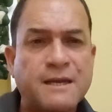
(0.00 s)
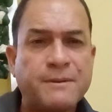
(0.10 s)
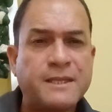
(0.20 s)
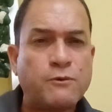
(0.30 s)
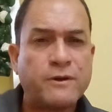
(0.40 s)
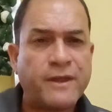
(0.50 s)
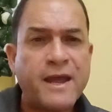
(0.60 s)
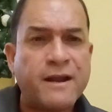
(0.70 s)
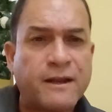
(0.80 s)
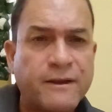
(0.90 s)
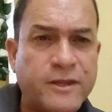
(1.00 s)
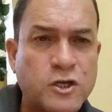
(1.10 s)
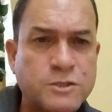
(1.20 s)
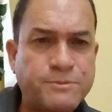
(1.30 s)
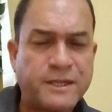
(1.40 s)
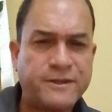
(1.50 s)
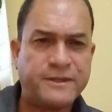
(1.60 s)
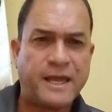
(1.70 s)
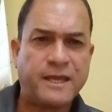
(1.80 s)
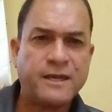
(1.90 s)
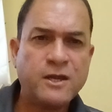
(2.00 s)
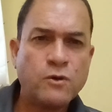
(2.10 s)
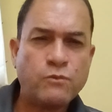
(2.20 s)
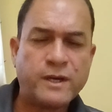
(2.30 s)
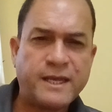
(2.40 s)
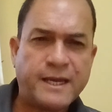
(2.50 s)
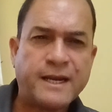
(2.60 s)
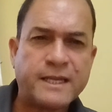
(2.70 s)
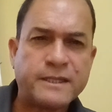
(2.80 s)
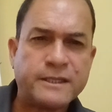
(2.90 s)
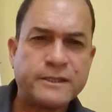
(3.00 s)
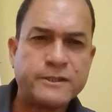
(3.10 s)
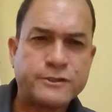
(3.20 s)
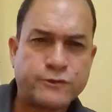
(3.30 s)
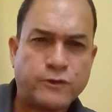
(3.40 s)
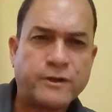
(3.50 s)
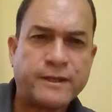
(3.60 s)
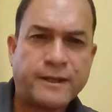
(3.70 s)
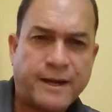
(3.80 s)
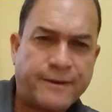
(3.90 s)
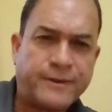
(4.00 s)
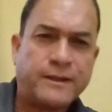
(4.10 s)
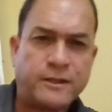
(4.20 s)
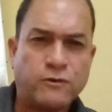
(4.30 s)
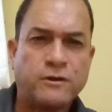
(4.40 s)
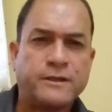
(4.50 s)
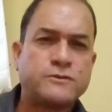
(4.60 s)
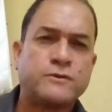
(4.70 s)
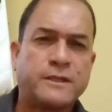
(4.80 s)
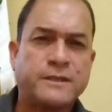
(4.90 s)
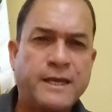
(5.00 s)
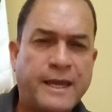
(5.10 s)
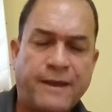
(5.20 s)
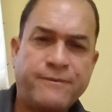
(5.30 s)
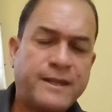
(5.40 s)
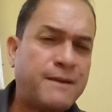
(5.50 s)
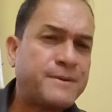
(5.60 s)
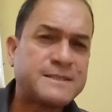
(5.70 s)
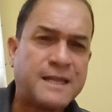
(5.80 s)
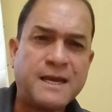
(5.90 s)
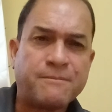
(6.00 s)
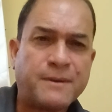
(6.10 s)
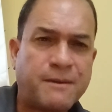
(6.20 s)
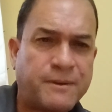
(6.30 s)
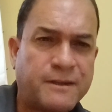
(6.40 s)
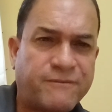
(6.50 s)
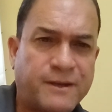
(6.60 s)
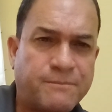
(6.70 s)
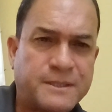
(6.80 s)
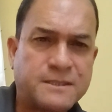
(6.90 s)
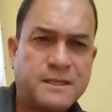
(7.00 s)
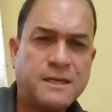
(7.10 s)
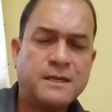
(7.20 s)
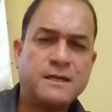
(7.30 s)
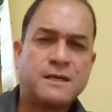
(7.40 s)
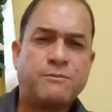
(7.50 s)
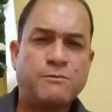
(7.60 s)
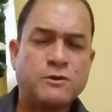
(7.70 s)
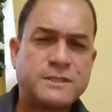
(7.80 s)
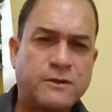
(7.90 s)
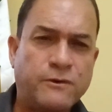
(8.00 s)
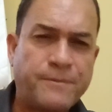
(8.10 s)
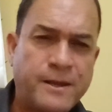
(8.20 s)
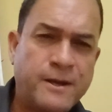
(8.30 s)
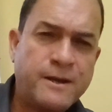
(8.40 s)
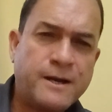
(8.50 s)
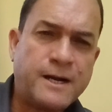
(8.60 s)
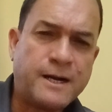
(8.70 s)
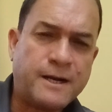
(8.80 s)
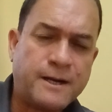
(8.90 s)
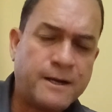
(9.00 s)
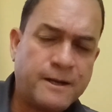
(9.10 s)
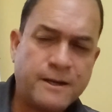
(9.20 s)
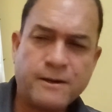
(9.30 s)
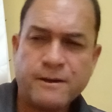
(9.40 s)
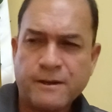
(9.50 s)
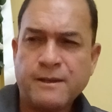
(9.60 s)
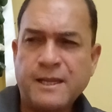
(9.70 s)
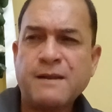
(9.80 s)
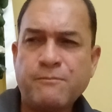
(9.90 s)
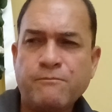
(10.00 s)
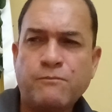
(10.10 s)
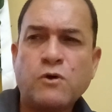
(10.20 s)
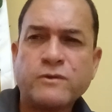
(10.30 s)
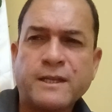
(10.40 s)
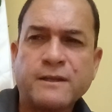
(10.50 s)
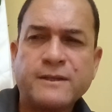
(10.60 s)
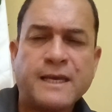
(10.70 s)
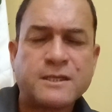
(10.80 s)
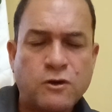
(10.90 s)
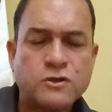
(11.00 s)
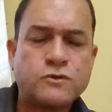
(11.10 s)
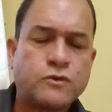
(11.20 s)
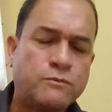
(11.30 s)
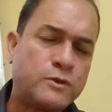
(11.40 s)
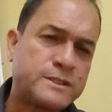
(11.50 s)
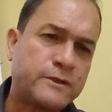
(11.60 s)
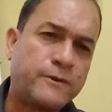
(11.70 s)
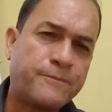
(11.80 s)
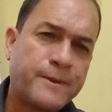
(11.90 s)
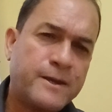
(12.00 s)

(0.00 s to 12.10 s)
I mean, they were there at the hospital the day when he had the stroke and he had the whole issue that ended up his life. I mean, the Philippines, a couple of months ago, a little more than, close to 2 months ago.